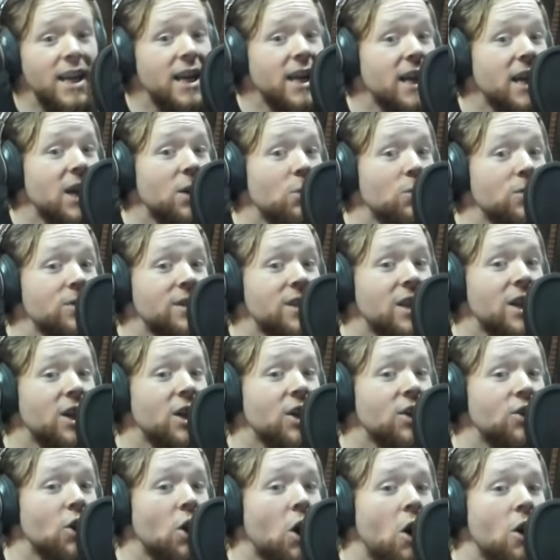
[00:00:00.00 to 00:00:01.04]
He was the
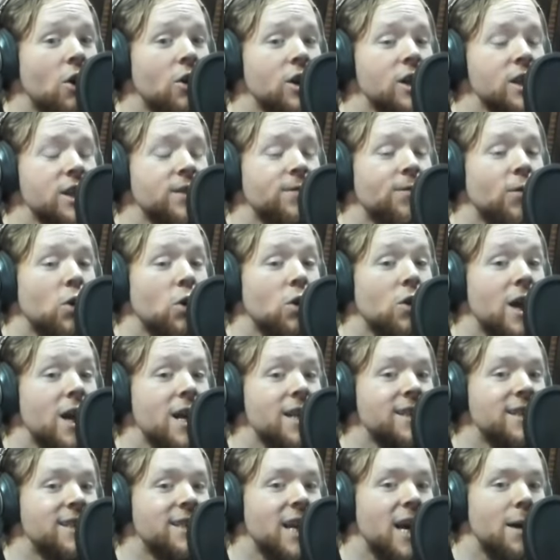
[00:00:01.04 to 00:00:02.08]
guitarist for
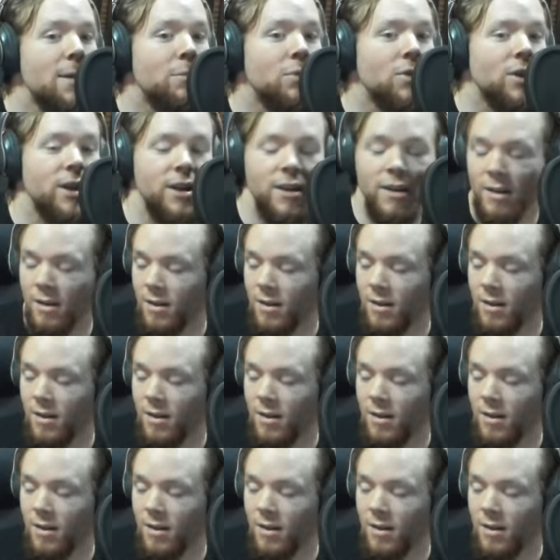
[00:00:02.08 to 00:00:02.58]
Led Zeppelin.